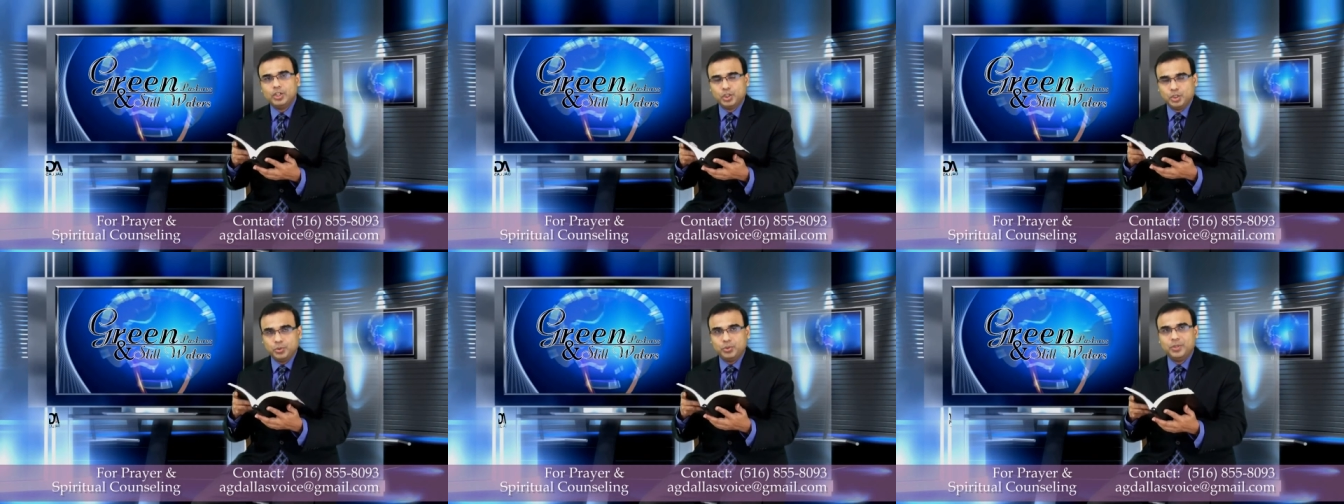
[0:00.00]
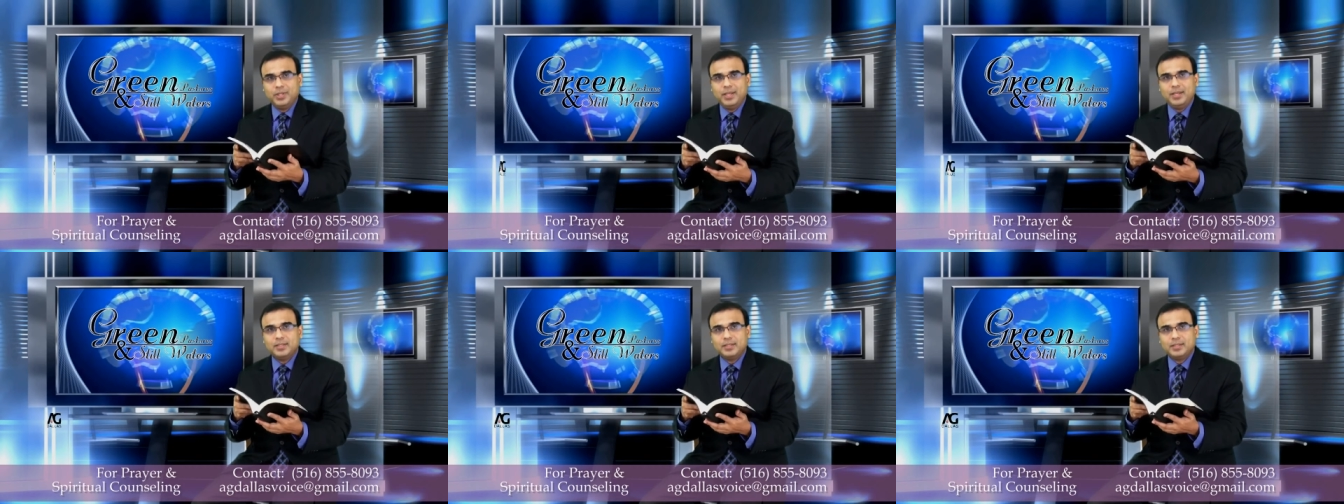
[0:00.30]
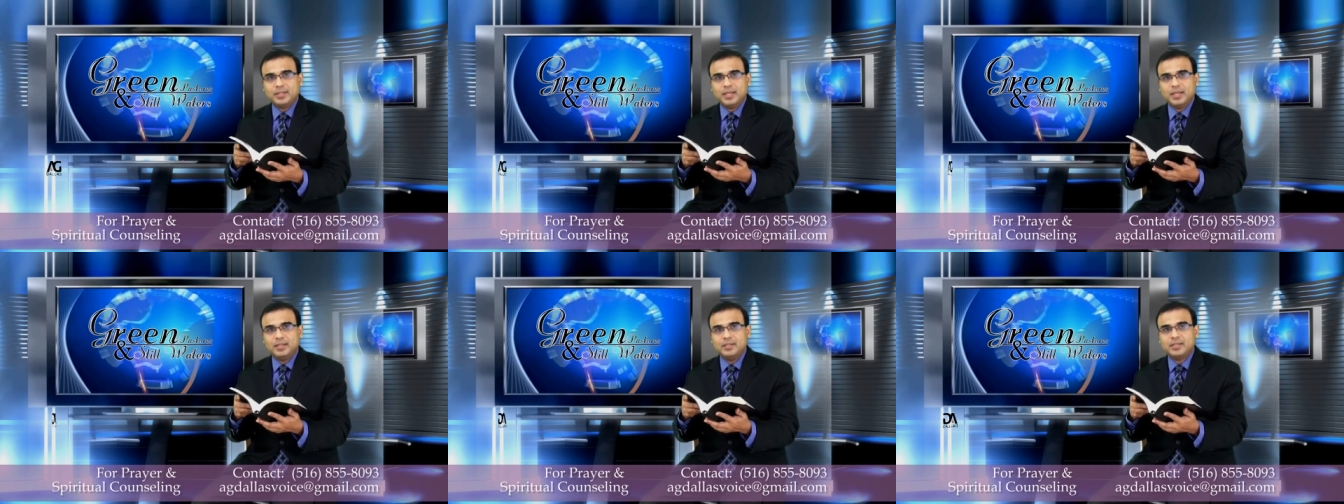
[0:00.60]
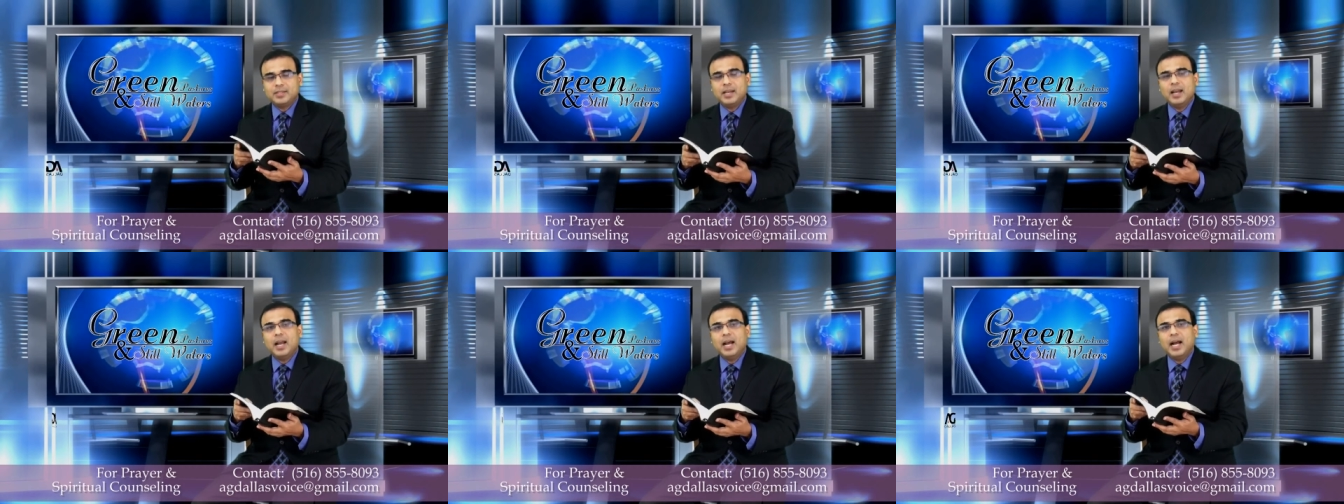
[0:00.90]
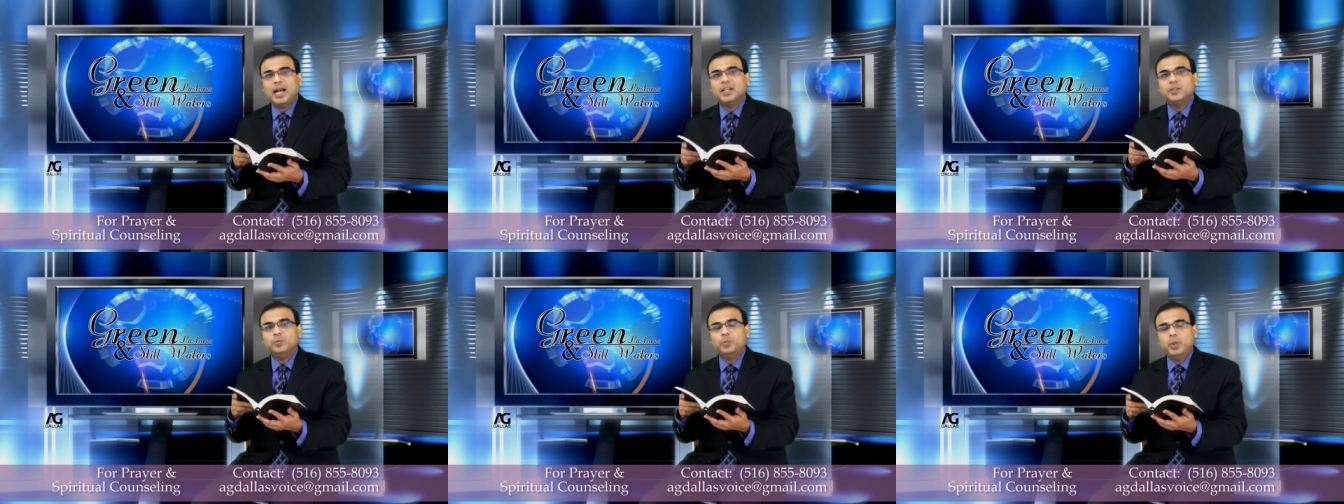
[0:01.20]
to these things
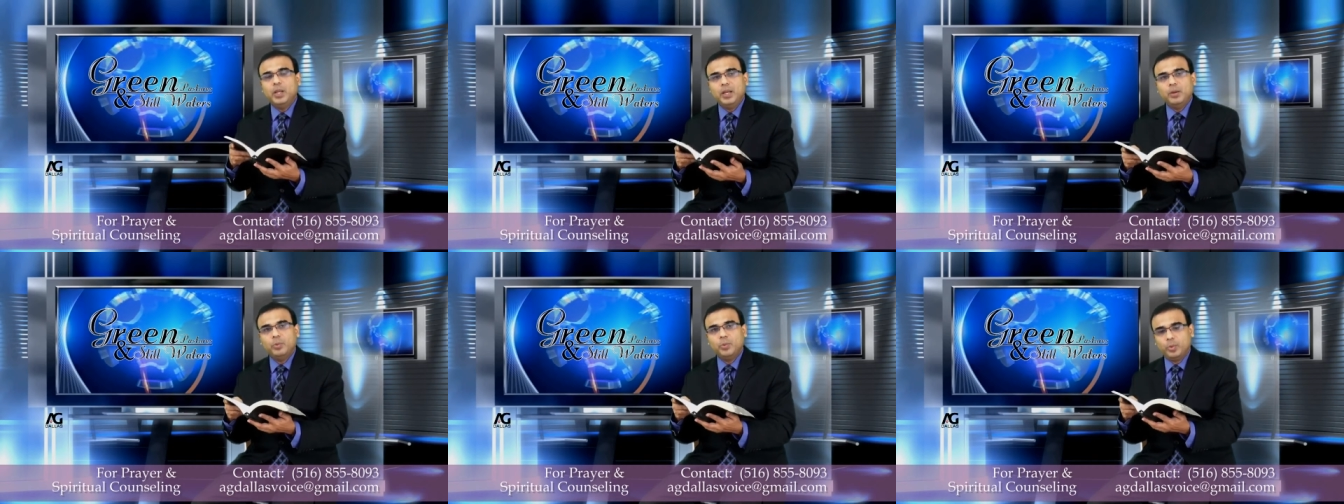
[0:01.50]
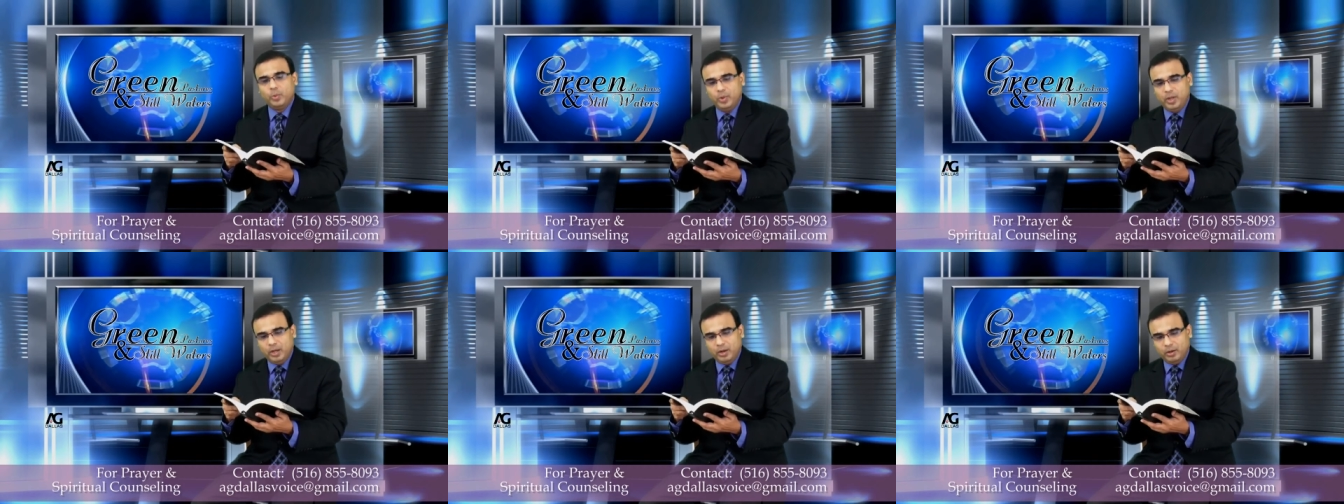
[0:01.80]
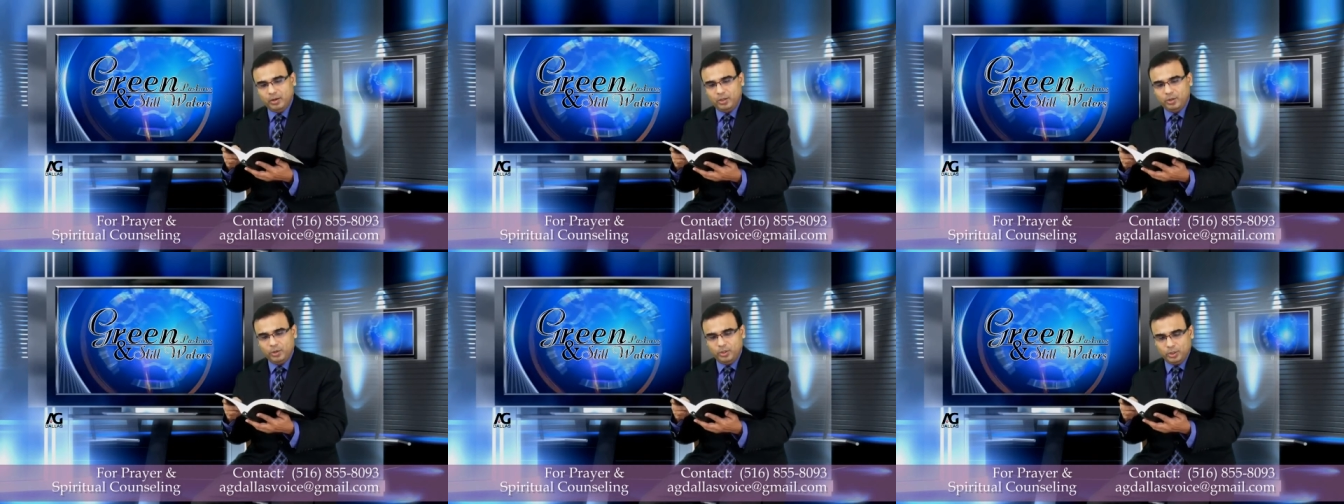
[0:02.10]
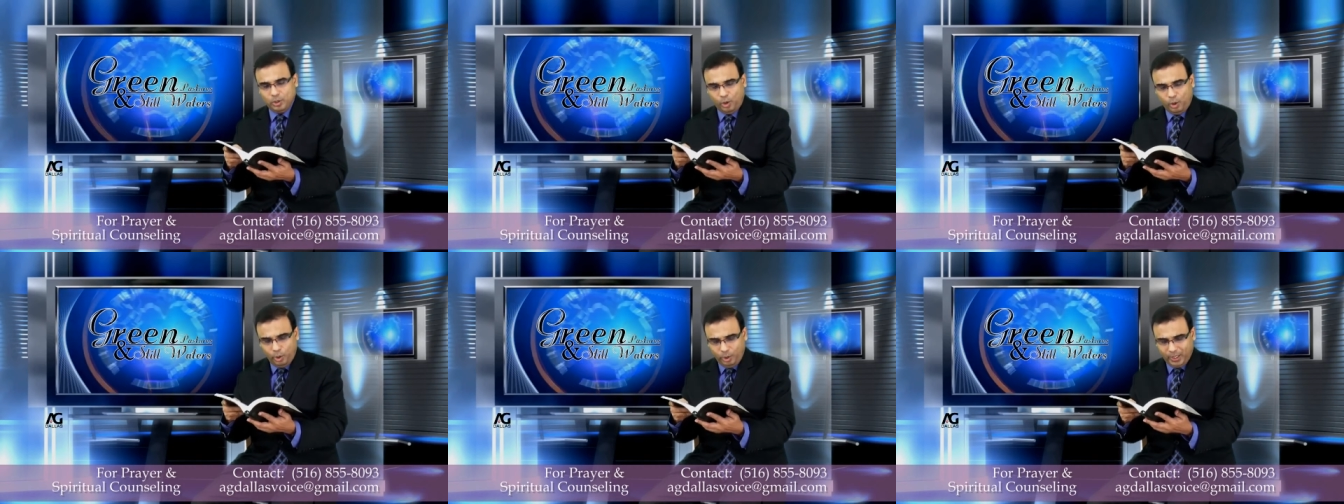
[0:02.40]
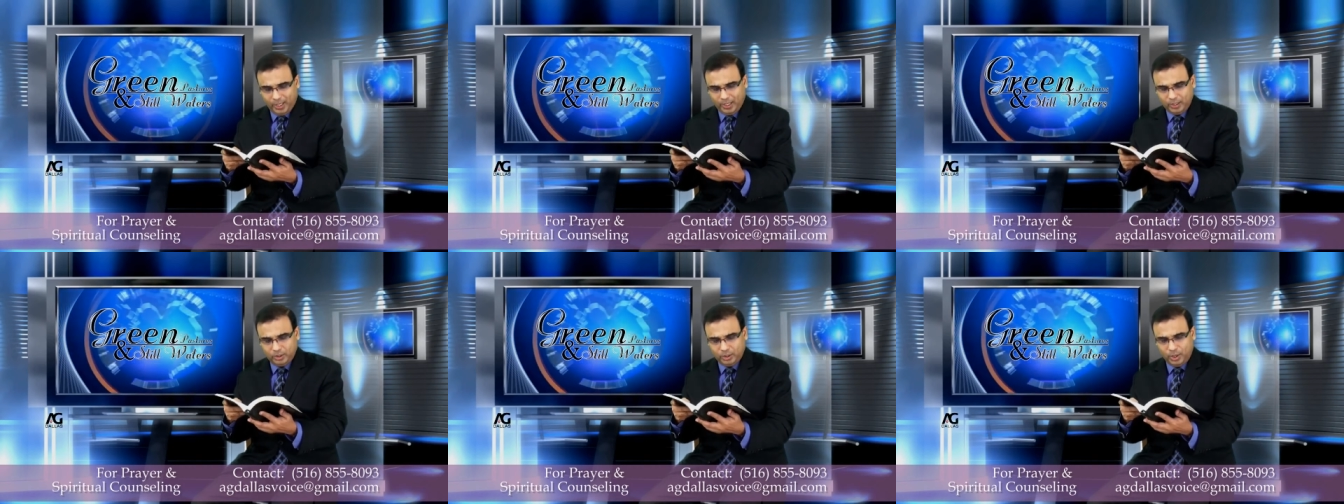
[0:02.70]
and we we are going to
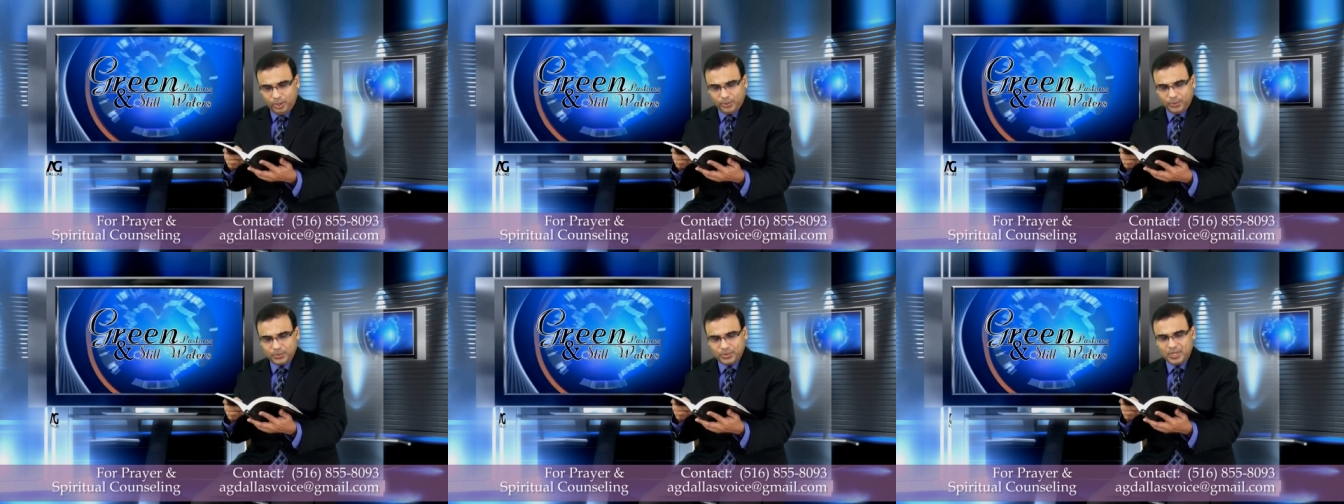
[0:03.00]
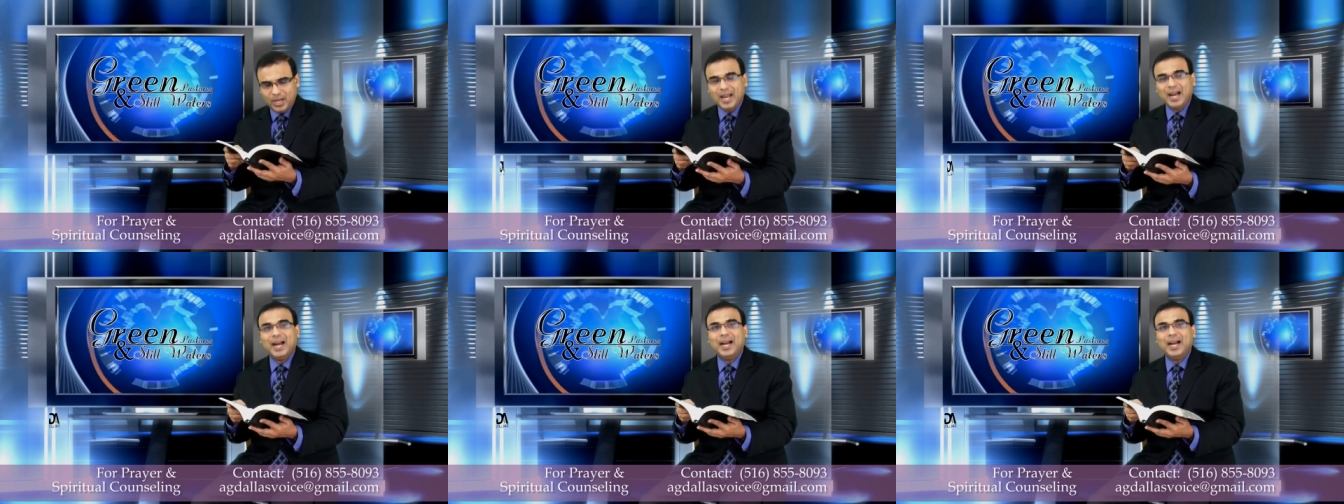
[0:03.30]
look at those